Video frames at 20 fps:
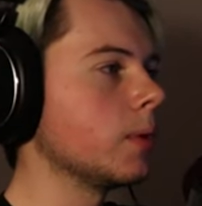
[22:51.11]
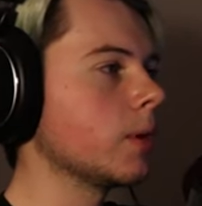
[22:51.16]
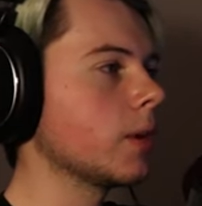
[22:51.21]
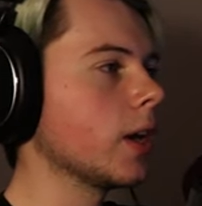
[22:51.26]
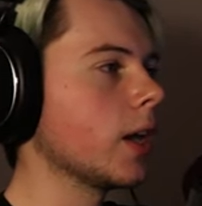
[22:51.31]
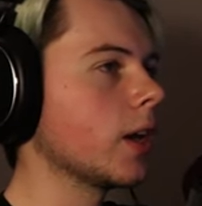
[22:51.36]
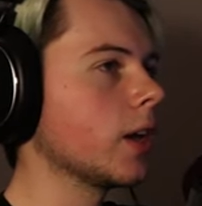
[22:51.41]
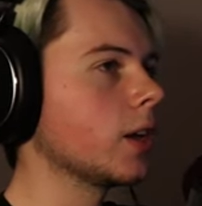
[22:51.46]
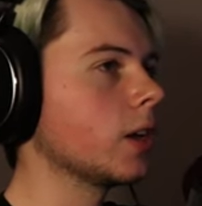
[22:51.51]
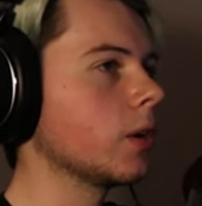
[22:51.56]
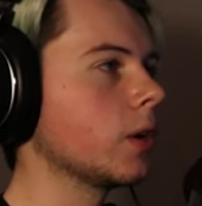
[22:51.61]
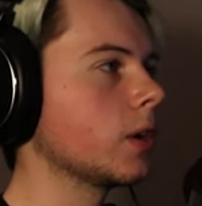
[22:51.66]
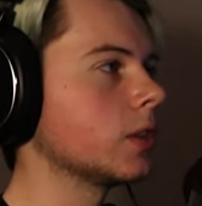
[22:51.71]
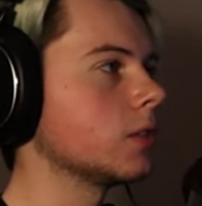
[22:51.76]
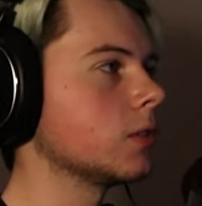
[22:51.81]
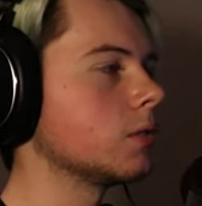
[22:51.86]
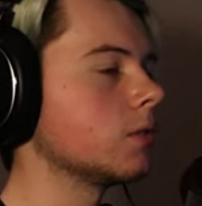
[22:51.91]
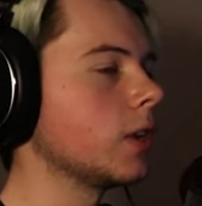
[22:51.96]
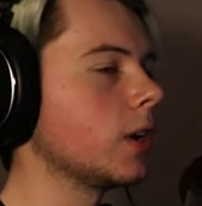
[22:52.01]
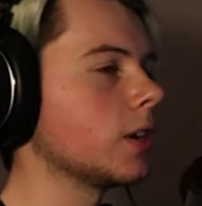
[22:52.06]
Okay, I gotta go get
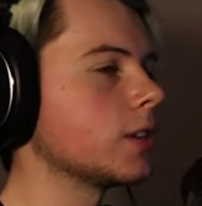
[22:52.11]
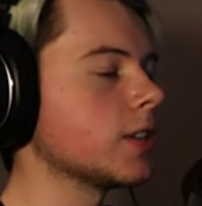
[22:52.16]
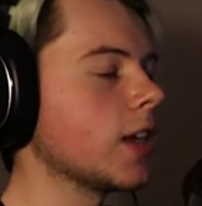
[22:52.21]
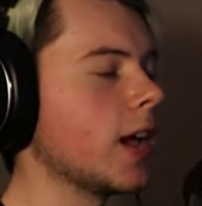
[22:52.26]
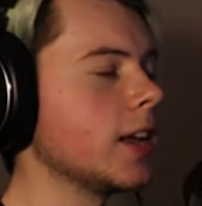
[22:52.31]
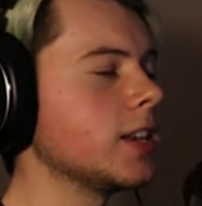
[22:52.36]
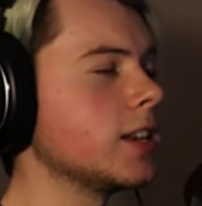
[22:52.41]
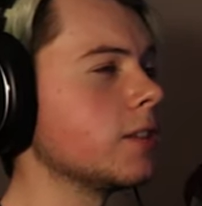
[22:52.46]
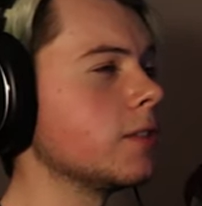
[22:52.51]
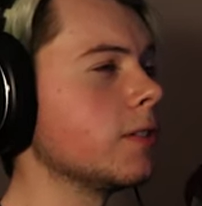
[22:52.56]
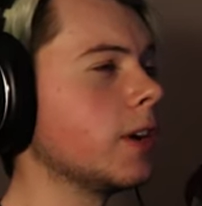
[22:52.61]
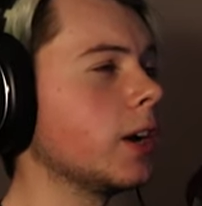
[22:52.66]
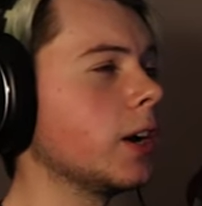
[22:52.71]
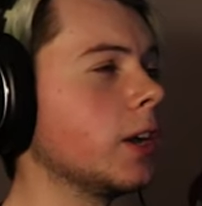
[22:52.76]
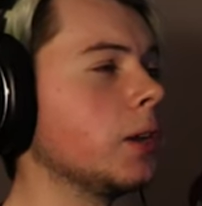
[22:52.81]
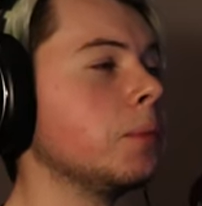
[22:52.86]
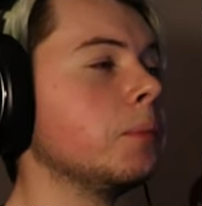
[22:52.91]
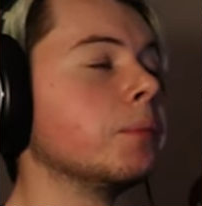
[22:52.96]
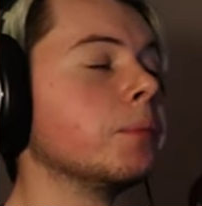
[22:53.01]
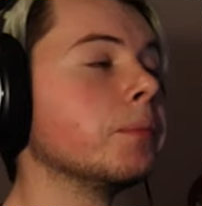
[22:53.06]
some fares. I did a
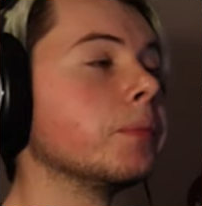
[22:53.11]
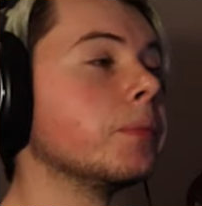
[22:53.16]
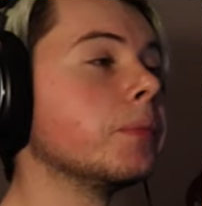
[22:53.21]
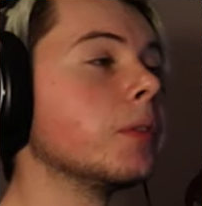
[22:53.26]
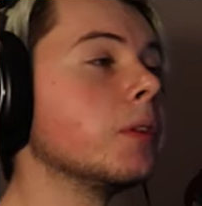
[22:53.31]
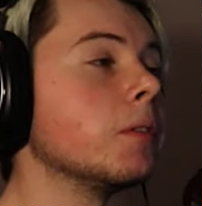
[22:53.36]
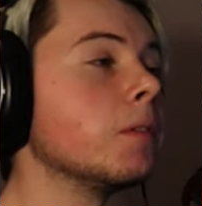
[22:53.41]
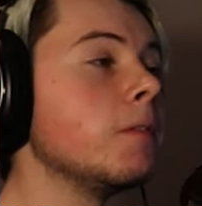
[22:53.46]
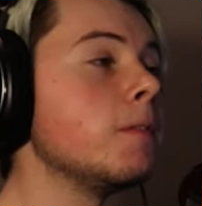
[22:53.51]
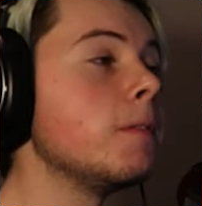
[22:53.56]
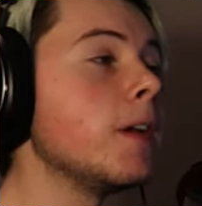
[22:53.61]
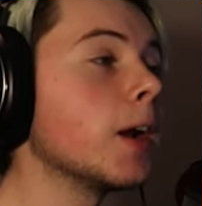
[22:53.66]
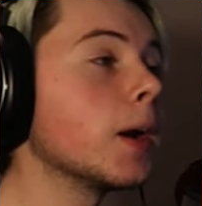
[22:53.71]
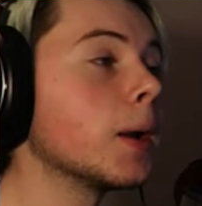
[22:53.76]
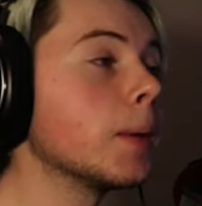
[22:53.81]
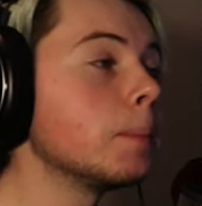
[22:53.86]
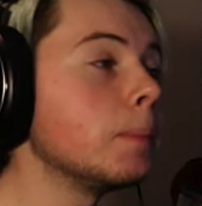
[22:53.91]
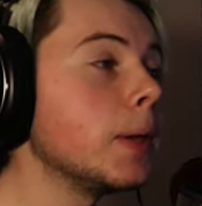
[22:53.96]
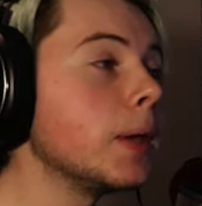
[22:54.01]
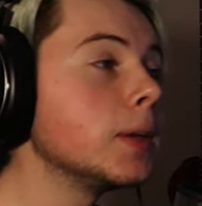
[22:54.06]
very,
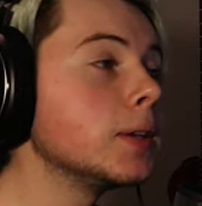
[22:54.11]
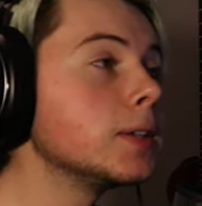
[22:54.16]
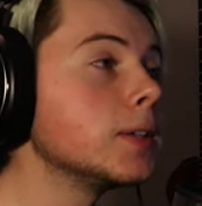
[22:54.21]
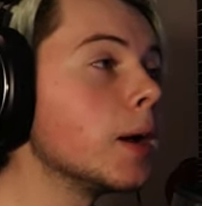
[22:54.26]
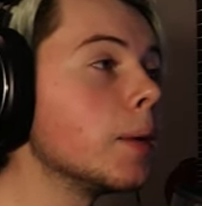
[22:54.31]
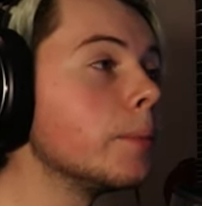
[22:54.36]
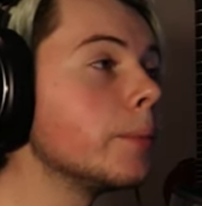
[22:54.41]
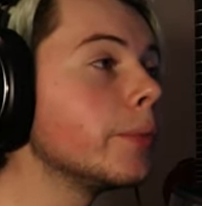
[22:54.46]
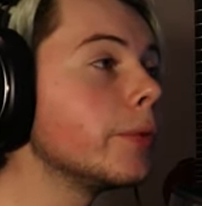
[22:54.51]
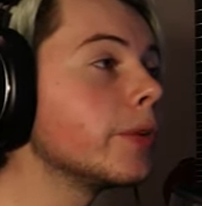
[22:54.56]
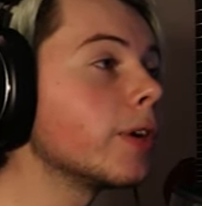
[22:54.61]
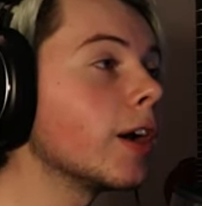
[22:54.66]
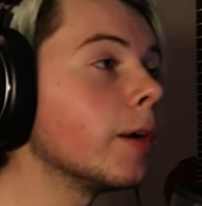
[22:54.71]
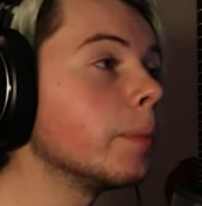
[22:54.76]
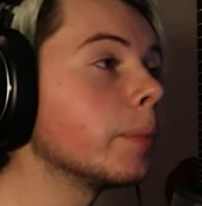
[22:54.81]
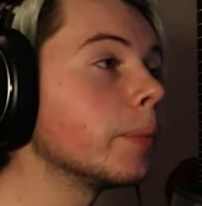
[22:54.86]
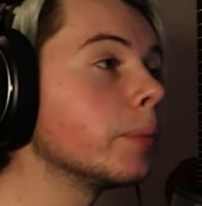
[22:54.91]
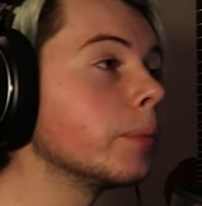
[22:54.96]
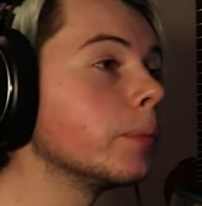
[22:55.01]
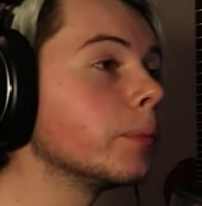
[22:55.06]
very big dumb trip
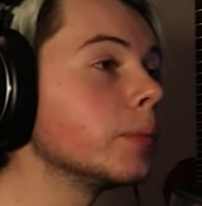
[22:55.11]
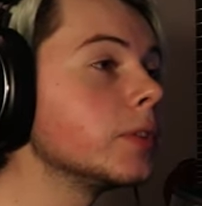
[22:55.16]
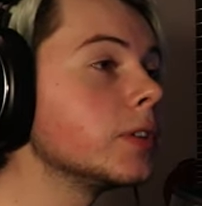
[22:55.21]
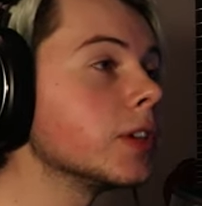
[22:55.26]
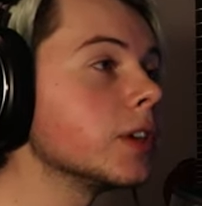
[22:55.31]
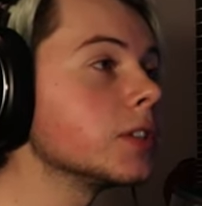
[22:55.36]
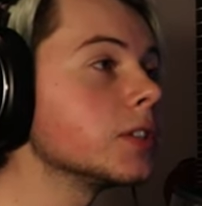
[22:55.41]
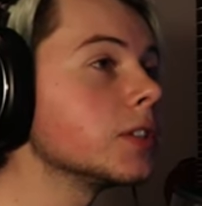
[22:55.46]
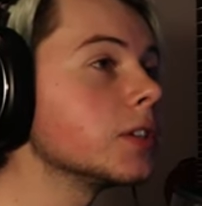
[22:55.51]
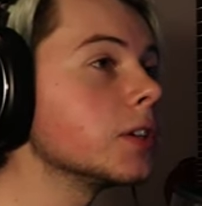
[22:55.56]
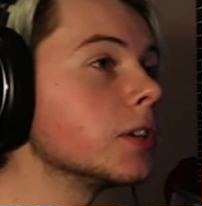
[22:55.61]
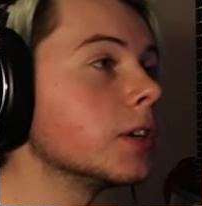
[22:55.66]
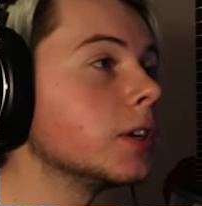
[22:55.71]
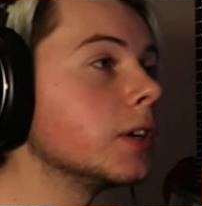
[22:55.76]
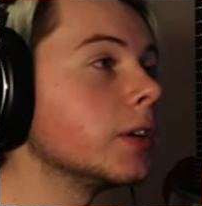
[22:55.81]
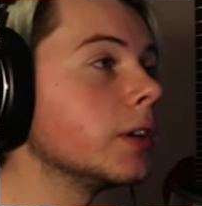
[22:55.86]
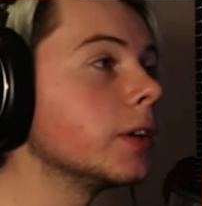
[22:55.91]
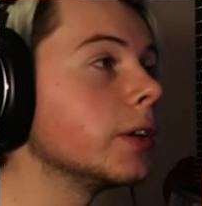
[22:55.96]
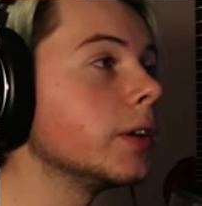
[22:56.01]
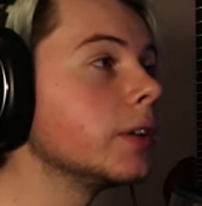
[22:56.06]
just
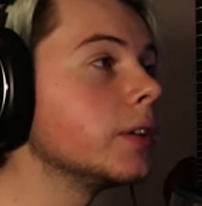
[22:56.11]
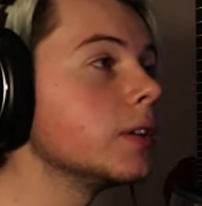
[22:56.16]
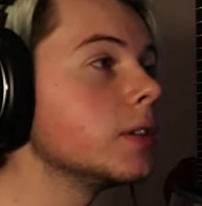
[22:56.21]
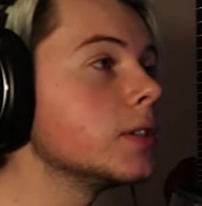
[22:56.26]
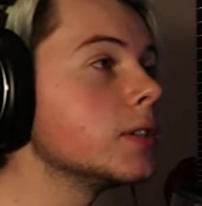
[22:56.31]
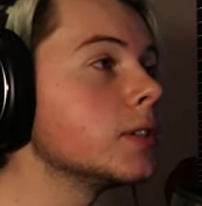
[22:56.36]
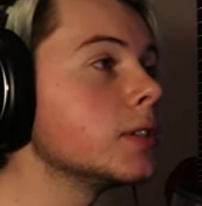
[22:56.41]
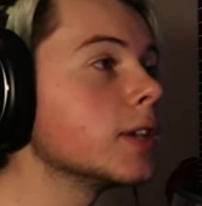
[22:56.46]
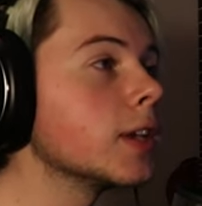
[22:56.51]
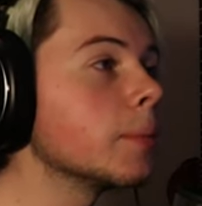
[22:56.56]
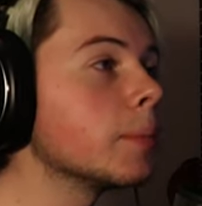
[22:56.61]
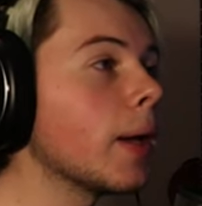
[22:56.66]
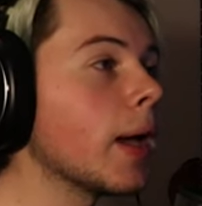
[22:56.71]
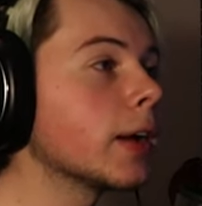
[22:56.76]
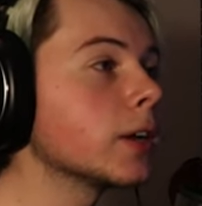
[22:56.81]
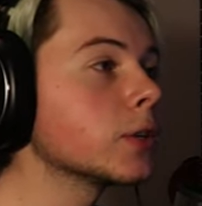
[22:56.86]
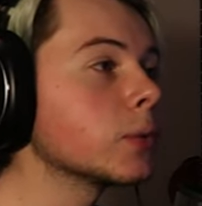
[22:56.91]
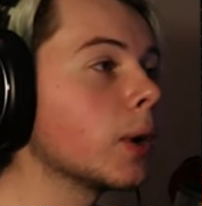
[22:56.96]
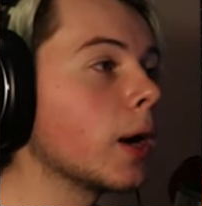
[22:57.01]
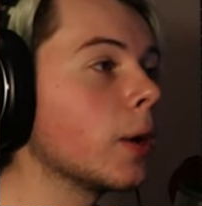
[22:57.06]
to, to get
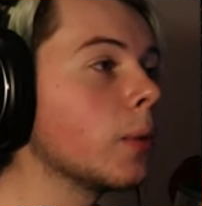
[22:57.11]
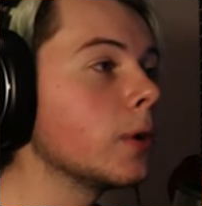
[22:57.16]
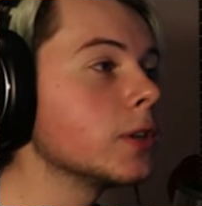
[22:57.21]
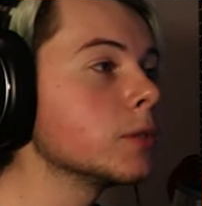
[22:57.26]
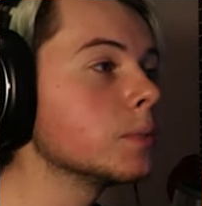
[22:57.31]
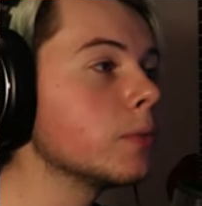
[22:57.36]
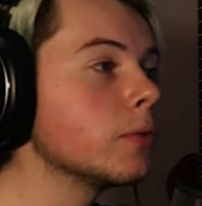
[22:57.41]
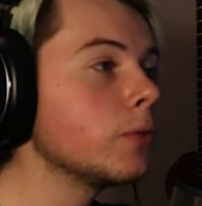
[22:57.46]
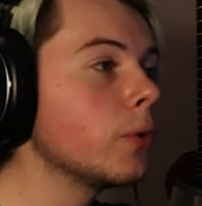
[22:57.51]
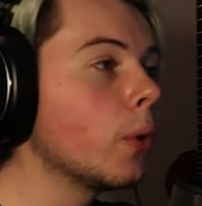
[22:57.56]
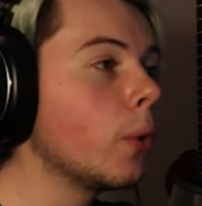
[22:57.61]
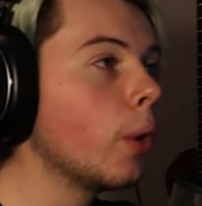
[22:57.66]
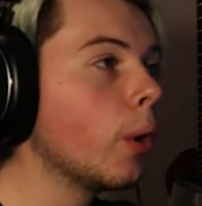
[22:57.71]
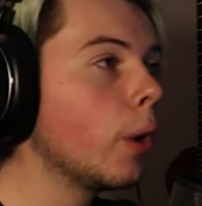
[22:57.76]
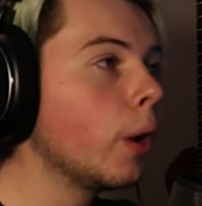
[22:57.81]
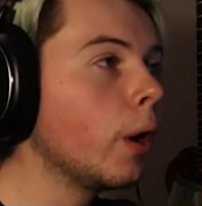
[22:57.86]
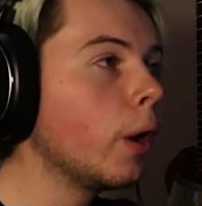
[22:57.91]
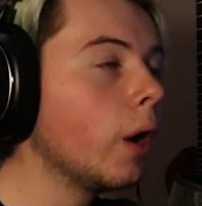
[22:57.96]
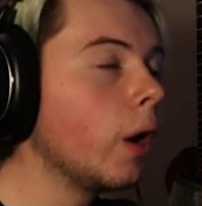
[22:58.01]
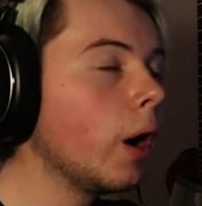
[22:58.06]
back to where I was
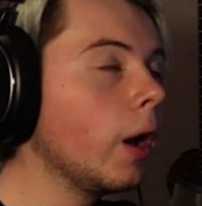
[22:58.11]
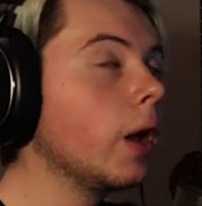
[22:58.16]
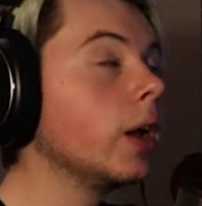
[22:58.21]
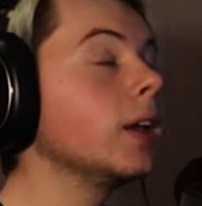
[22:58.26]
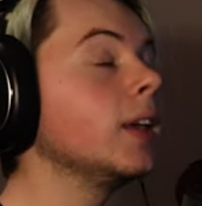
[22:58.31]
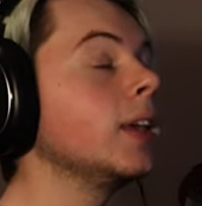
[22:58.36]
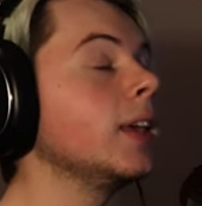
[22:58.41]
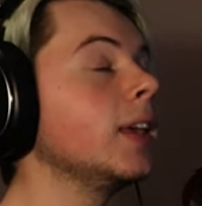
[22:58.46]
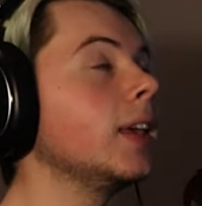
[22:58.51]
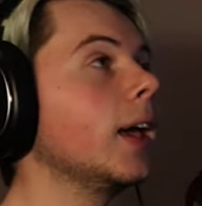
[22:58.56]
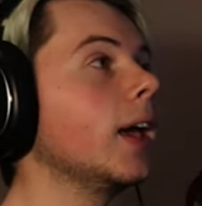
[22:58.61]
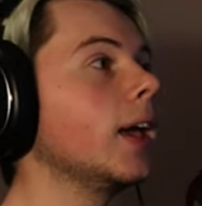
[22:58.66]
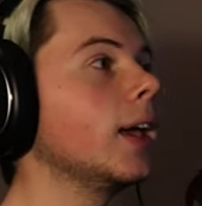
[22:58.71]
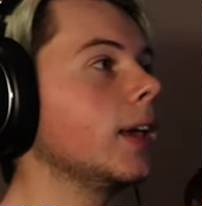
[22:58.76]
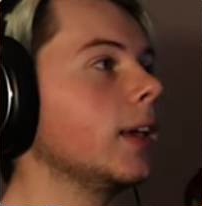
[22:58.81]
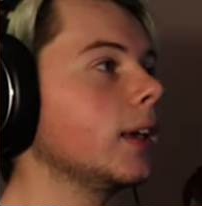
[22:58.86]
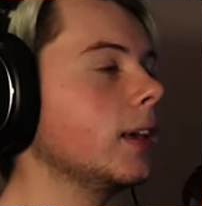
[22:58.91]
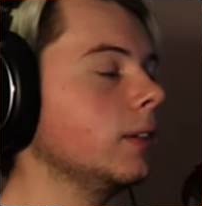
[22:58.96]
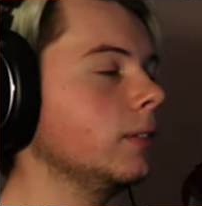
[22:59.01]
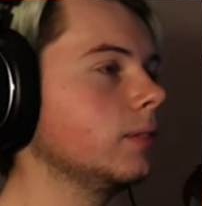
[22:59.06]
before.
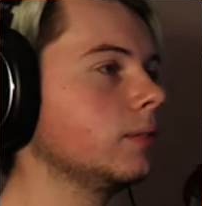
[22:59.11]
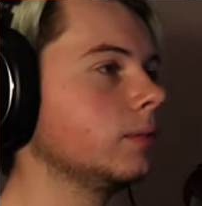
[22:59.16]
Yay!